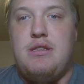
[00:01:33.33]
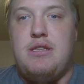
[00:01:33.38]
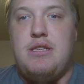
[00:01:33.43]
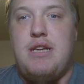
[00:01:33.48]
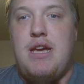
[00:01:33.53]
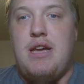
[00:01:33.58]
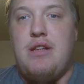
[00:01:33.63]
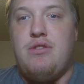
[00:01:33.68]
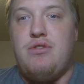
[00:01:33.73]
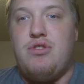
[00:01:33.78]

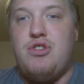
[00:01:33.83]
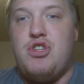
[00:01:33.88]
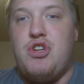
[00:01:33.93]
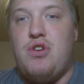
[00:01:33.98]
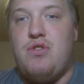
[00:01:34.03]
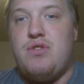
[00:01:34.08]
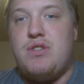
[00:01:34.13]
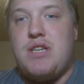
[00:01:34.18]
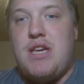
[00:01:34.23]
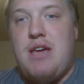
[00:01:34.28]
Daniel
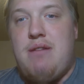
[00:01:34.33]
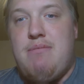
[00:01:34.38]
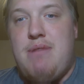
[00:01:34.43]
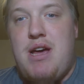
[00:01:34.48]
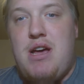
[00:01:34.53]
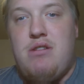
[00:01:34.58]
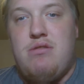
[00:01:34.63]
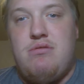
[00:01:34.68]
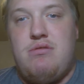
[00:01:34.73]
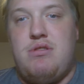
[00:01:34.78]
Jones came
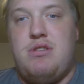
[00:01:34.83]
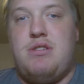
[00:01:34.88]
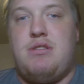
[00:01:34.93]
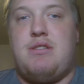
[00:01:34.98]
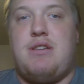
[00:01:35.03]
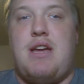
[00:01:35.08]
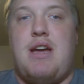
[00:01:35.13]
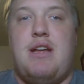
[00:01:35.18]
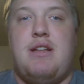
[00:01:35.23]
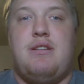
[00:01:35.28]
out and
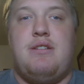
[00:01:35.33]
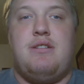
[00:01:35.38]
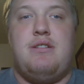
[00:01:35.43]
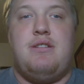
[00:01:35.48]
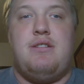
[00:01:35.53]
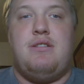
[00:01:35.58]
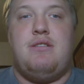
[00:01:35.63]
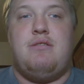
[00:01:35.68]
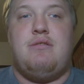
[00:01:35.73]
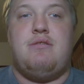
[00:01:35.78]
just kind
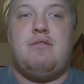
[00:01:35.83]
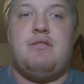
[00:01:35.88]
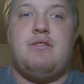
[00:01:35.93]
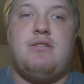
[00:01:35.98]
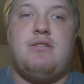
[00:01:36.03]
of,